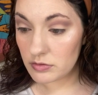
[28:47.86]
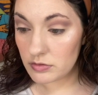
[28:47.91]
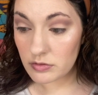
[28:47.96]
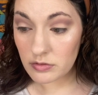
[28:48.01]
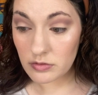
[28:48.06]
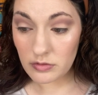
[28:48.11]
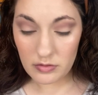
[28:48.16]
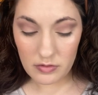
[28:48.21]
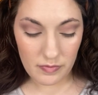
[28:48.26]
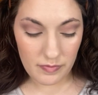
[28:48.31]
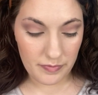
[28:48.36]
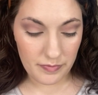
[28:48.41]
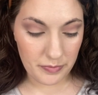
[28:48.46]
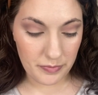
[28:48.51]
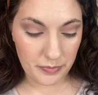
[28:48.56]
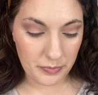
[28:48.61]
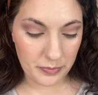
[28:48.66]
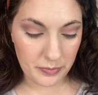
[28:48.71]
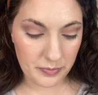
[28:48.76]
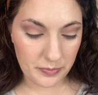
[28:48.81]

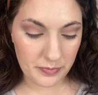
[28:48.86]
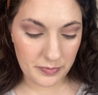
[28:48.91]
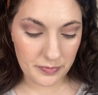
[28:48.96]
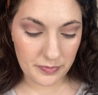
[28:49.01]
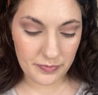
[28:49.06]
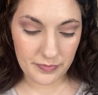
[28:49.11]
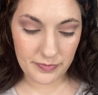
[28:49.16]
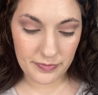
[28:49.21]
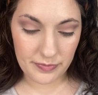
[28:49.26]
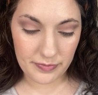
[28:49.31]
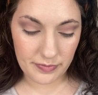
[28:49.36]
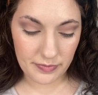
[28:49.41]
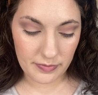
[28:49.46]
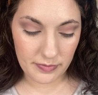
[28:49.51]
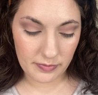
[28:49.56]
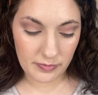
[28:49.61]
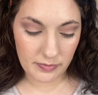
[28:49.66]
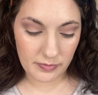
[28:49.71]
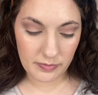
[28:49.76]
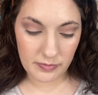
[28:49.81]
Um please, for love
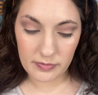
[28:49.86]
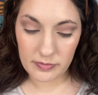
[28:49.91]
of God,